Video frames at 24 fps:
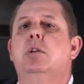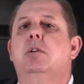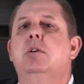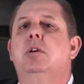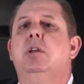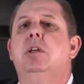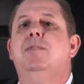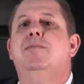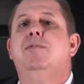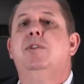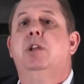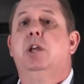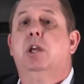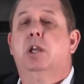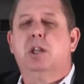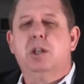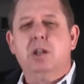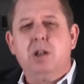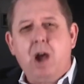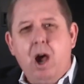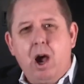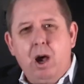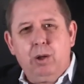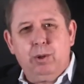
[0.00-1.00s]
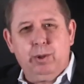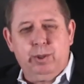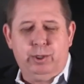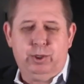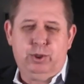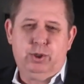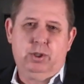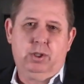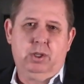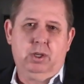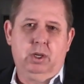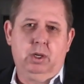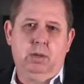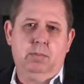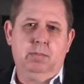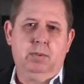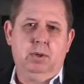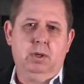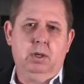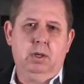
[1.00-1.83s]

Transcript: to even acknowledge them.